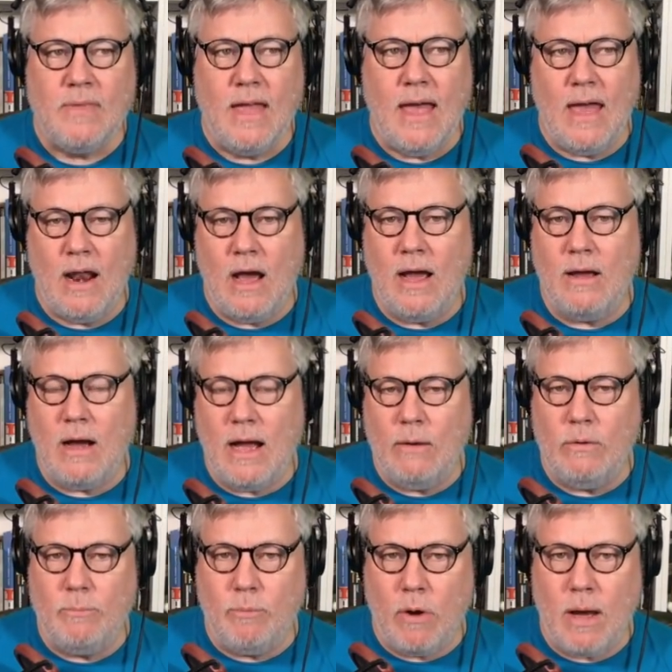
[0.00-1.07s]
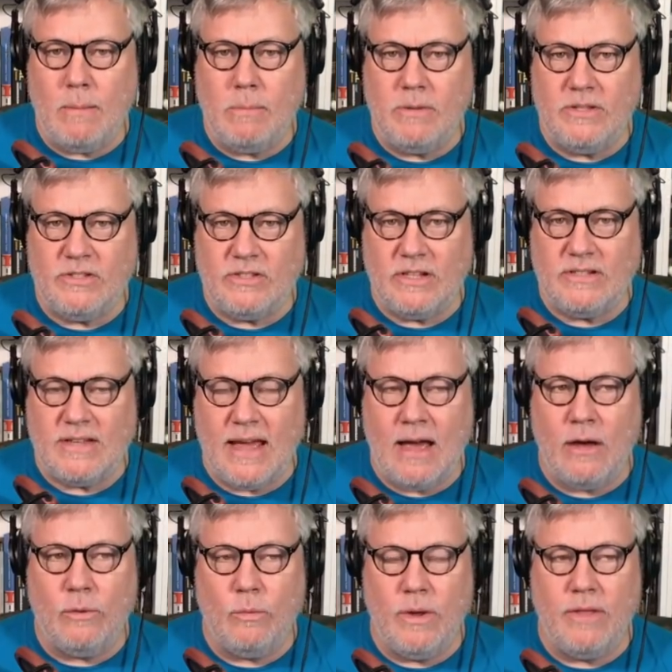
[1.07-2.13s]
and I, I would probably sit
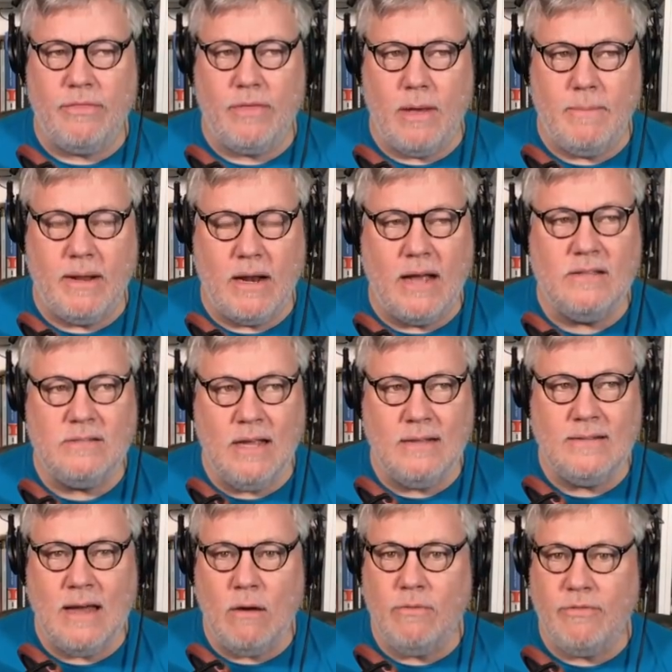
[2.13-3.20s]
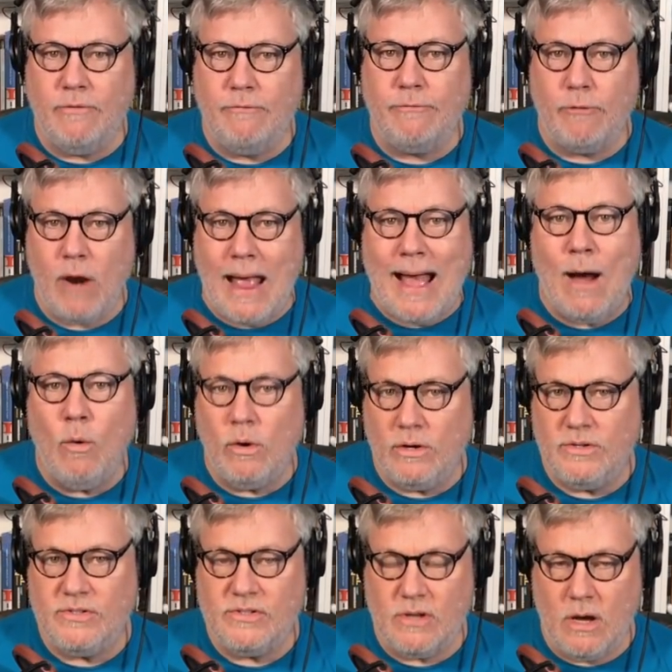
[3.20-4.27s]
down with i mean i sat down with them for
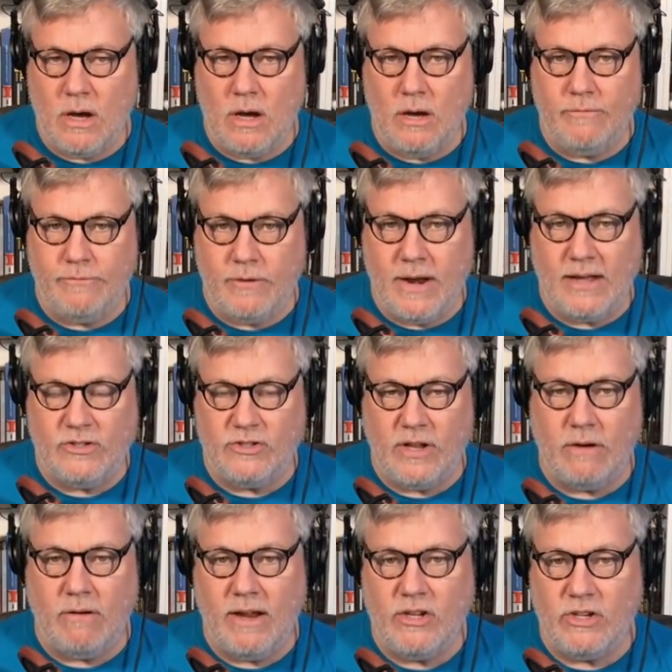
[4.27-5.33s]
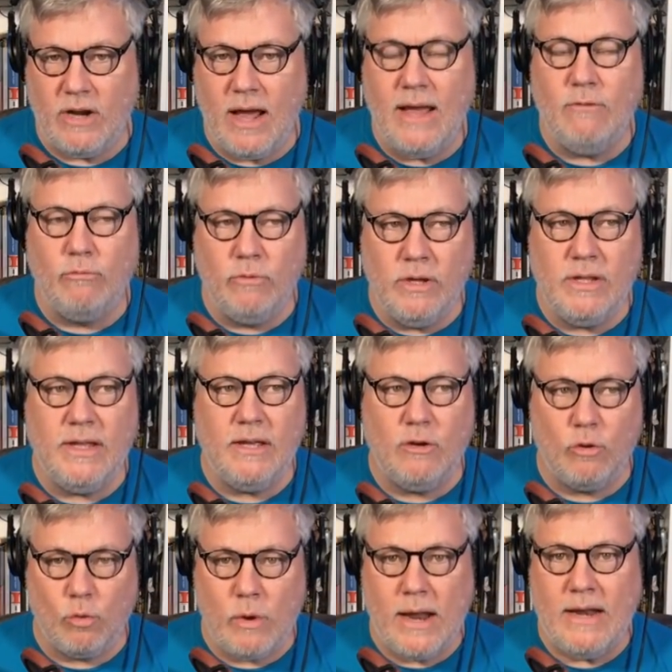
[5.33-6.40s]
hours uh, for next generation i had really
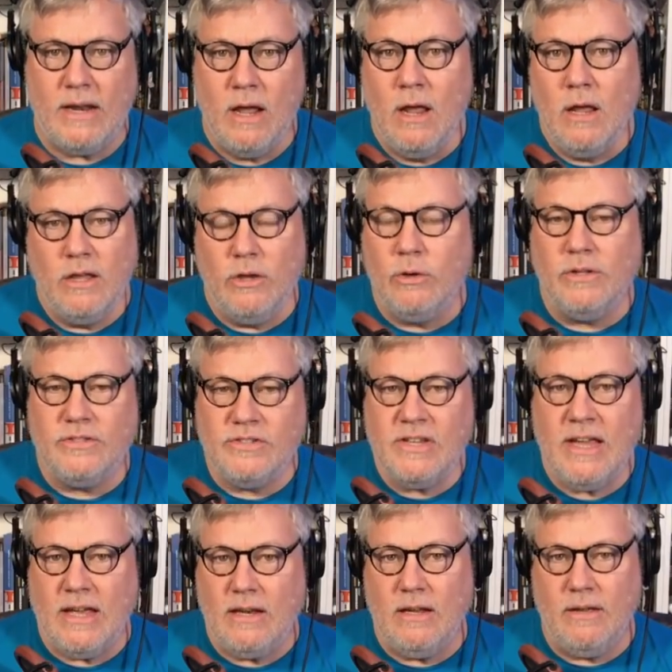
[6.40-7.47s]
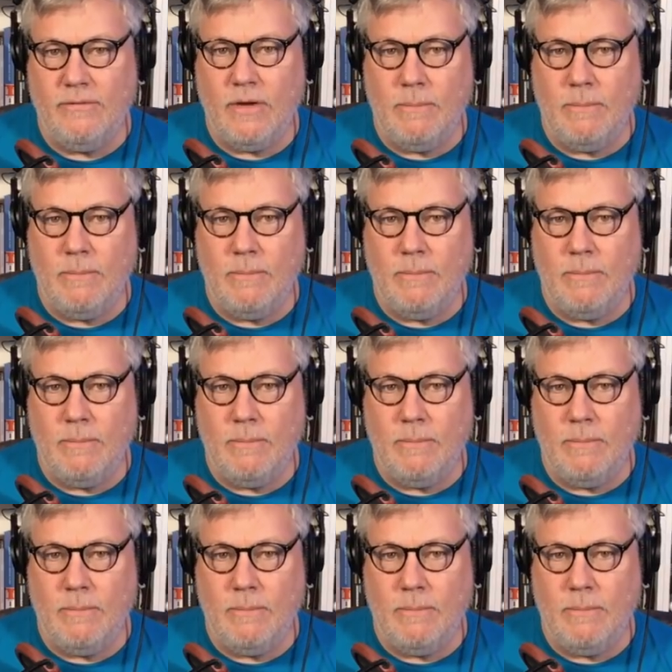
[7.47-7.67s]
great you can see it if,